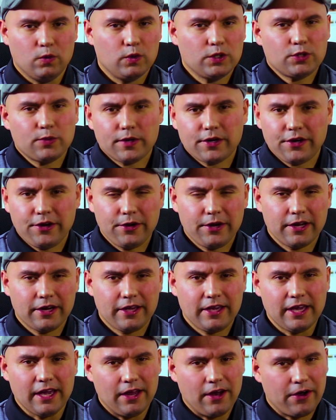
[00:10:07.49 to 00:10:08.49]
Which one are you going
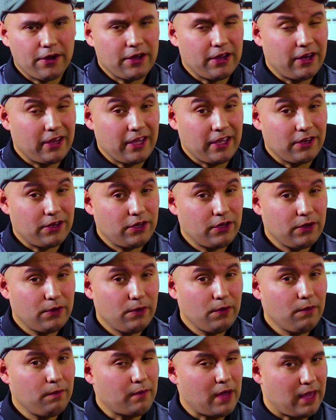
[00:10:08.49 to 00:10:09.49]
to get? Are you going to get
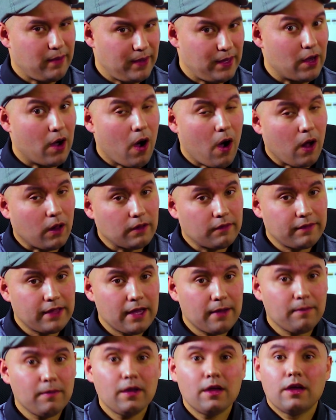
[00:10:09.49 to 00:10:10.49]
two, maybe all of
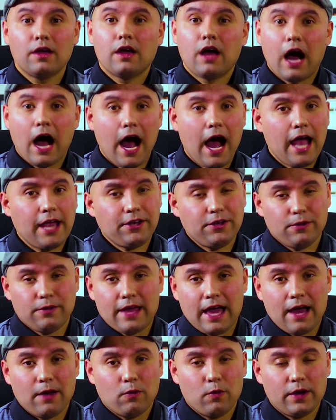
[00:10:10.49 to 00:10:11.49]
them? I do
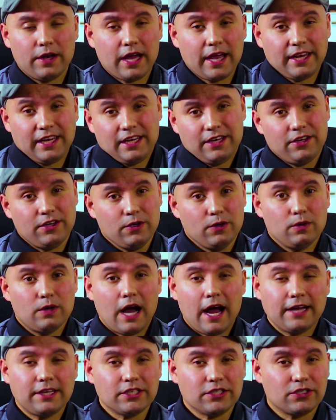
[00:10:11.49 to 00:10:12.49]
that when I need to.
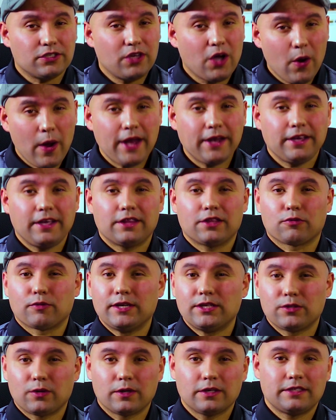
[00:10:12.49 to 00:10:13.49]
I just go ahead and get the
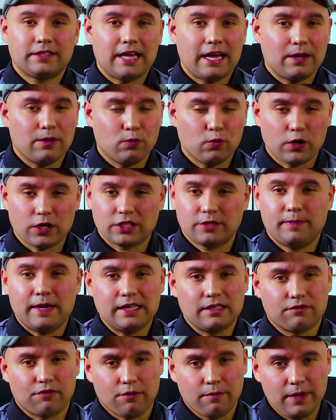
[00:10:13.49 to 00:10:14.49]
resource that works
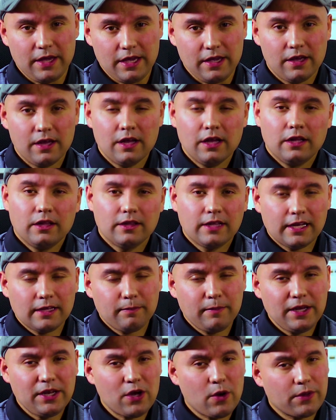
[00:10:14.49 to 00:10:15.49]
best for me.
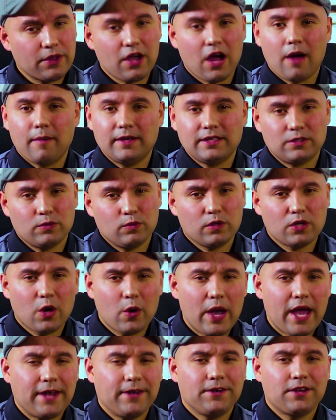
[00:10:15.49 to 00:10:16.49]
Let me know in the comments and we'll
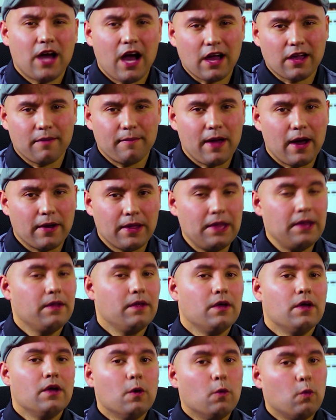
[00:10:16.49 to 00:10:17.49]
go ahead and talk about it.
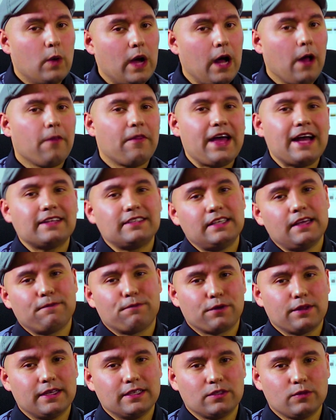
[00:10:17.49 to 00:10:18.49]
Well, that's it
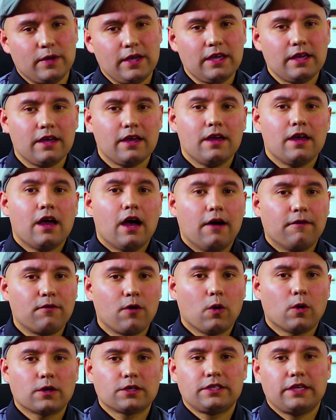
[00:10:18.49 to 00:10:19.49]
for this week. Of
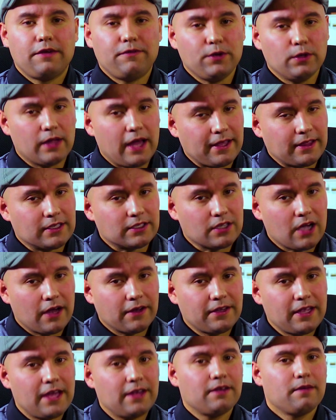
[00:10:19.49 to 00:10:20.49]
course, if you like this
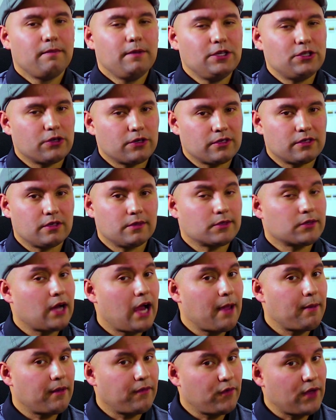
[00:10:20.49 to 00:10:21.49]
content, be sure to
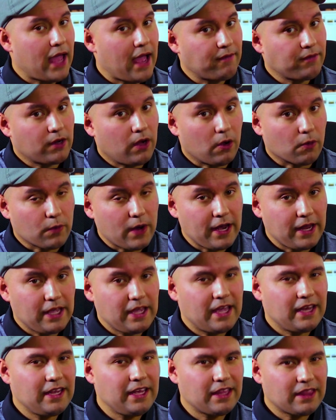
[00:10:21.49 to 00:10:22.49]
subscribe if you haven't
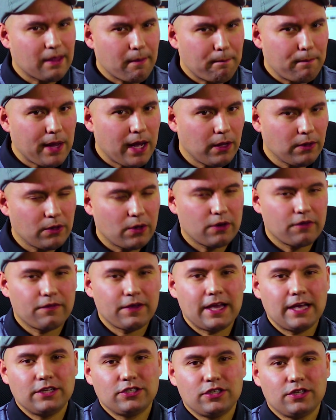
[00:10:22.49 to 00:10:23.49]
already and hit the bell
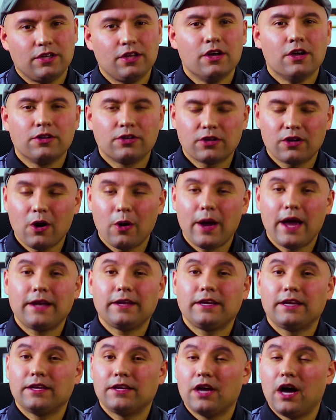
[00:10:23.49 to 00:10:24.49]
notification to go ahead
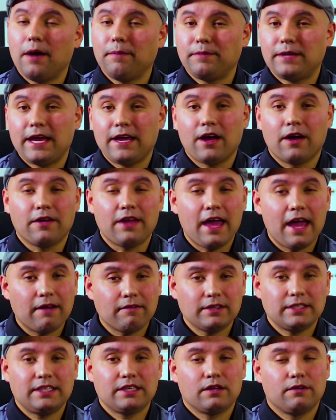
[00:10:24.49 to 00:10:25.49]
and get an update on
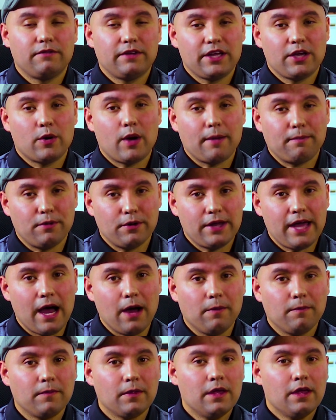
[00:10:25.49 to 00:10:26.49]
every single video I put
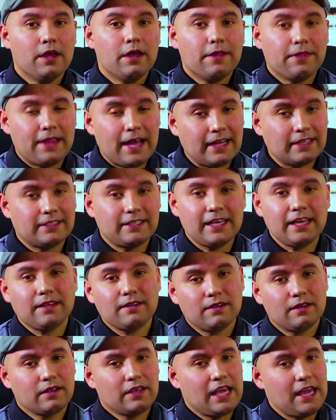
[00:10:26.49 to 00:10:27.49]
out. That's it.